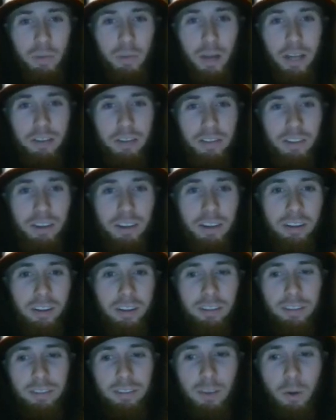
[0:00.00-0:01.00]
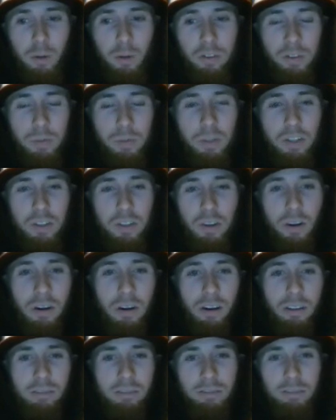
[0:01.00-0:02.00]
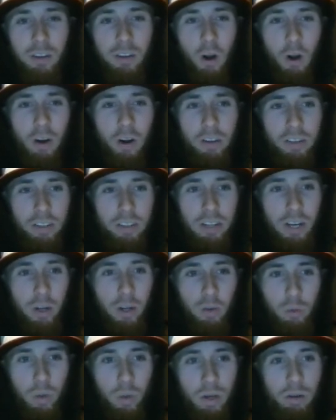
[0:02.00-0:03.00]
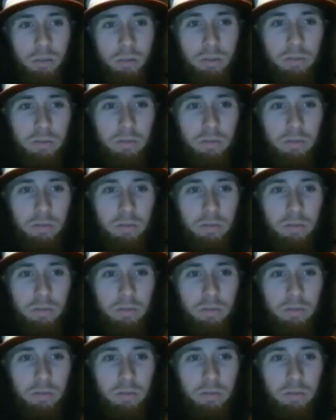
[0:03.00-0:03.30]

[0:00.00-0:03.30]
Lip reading: nice little semi-star cards in there as well.